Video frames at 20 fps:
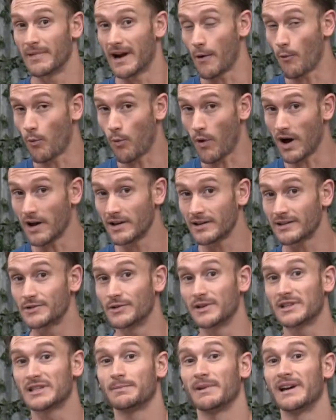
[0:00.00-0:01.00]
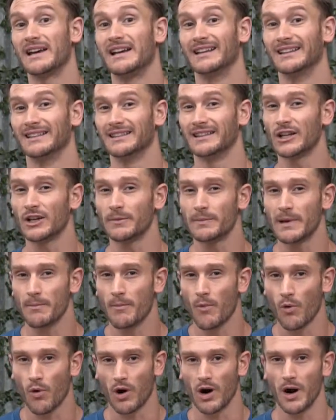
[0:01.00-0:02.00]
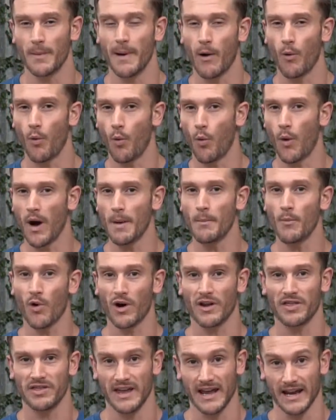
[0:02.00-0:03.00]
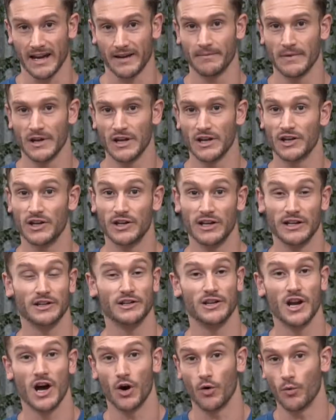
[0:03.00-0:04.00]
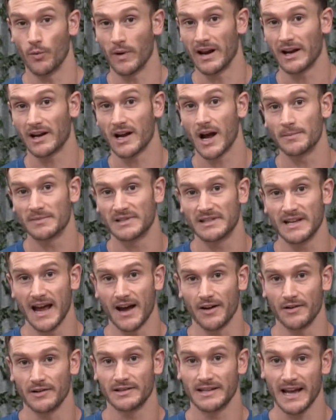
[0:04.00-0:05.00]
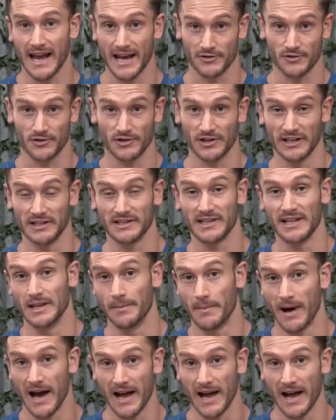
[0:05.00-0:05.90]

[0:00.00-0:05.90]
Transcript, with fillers: But I want to explain a little bit more about one more thing you need to know when it comes down to estrogens in the